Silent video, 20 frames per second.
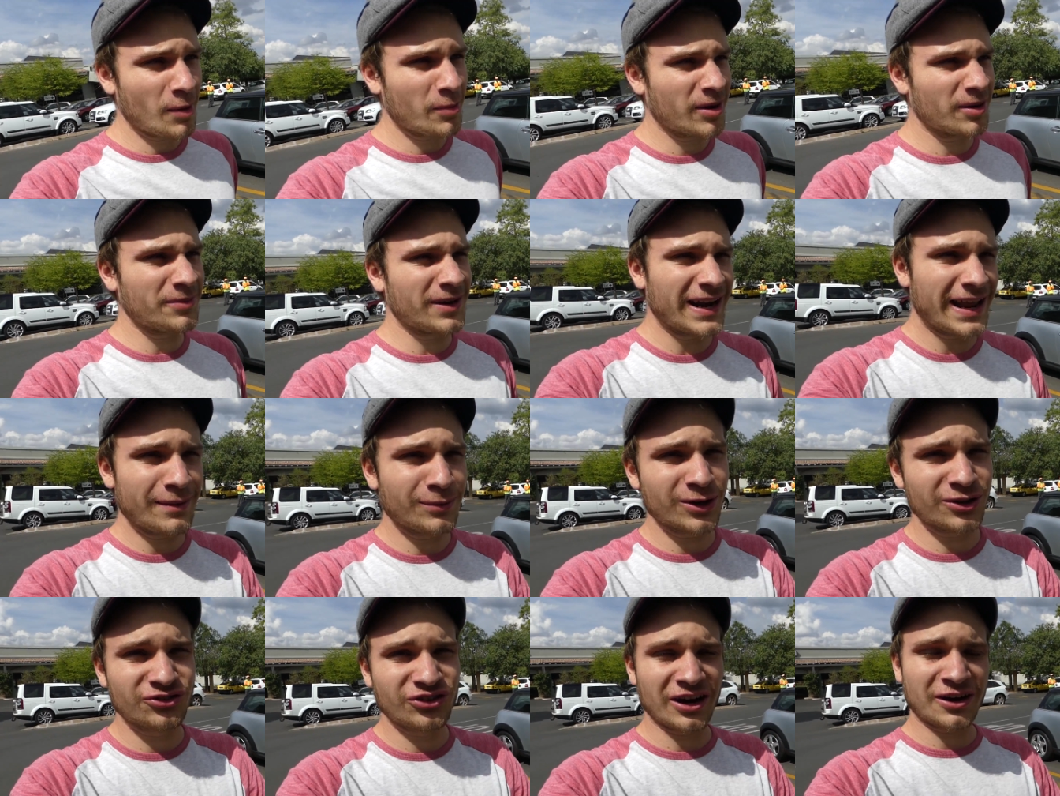probably have my
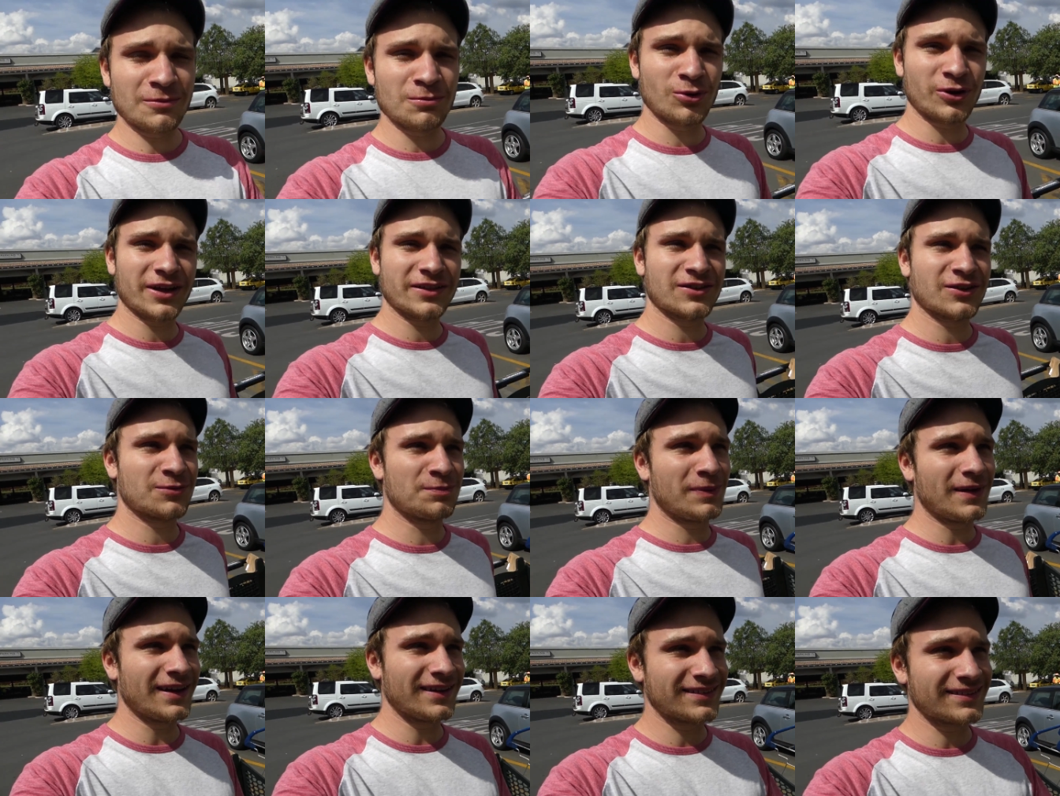name on a checkerboard at this
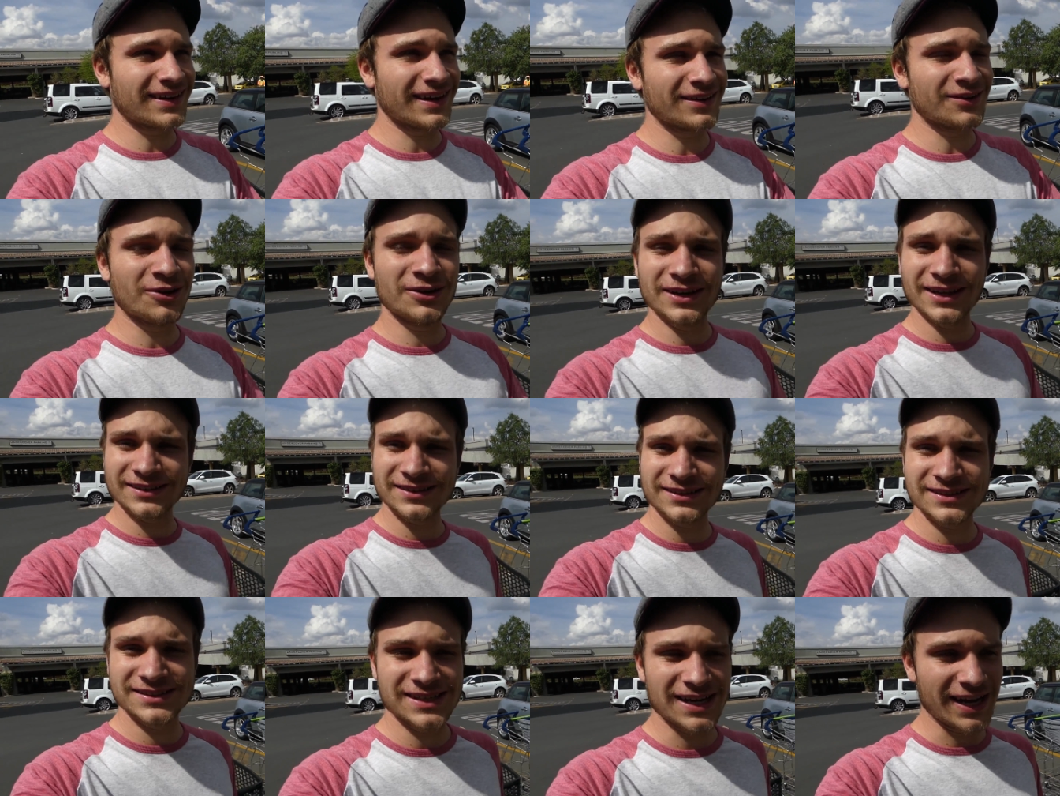place, like don't
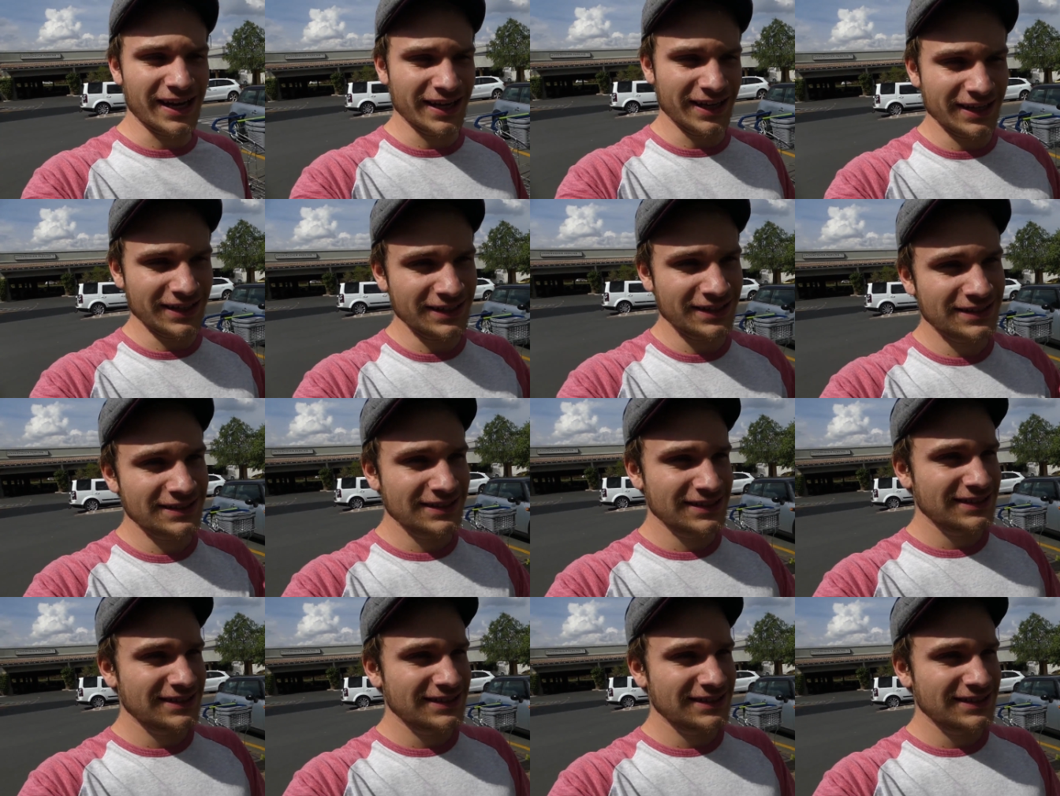let this guy in.